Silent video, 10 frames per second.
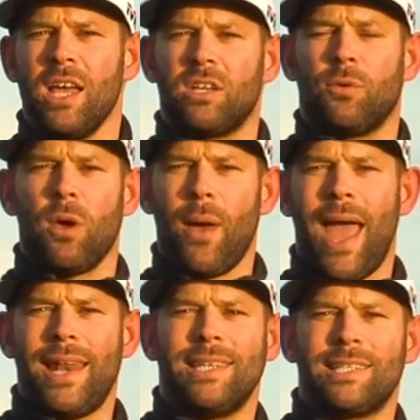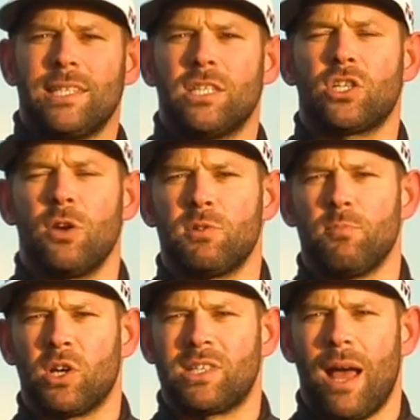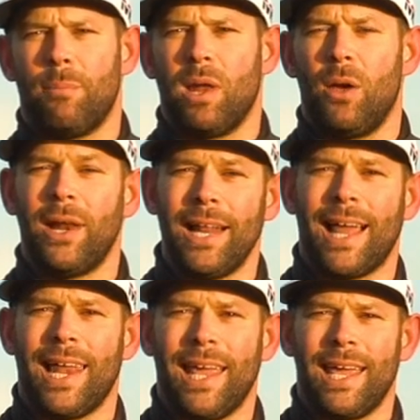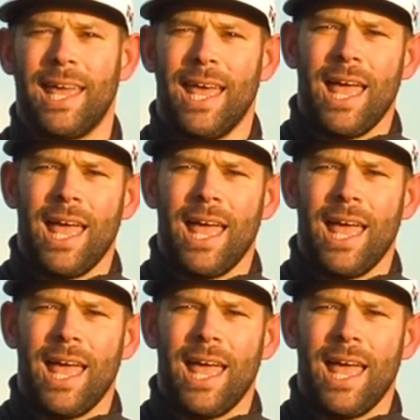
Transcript: So go ahead into the description box down below, click that link